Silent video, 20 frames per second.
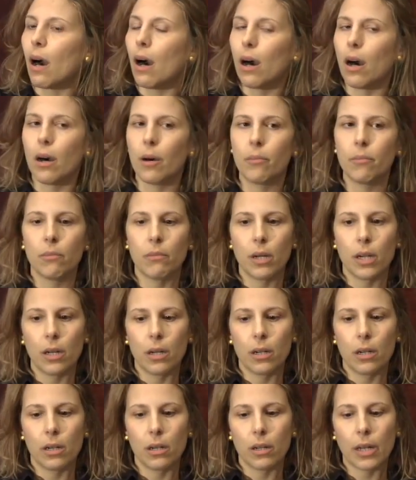
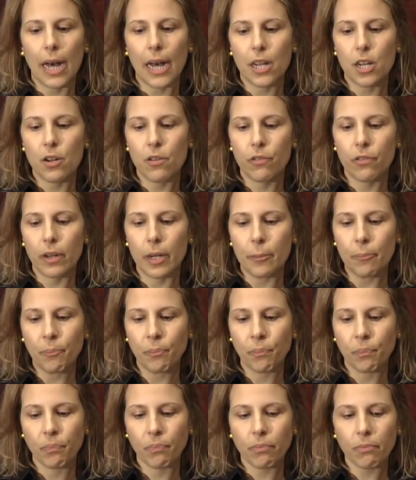
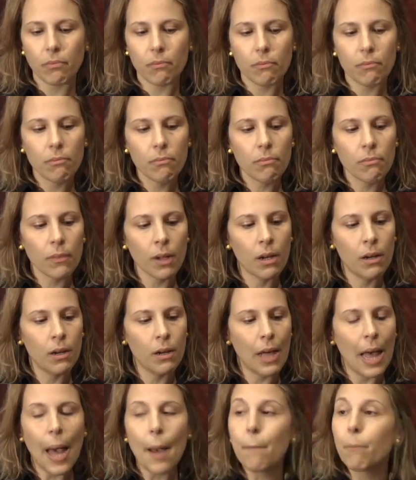
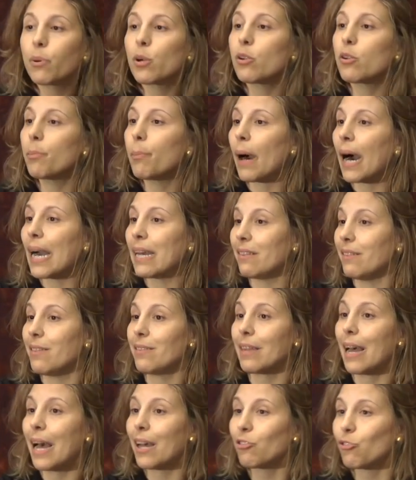hampered by
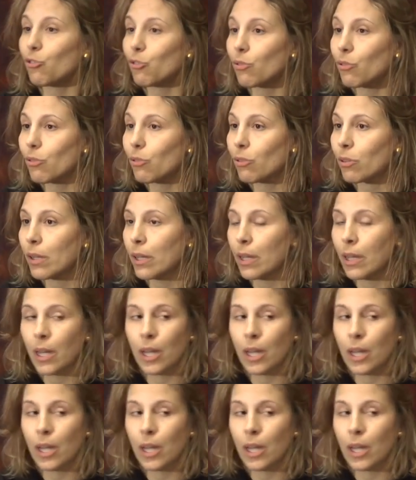disasters.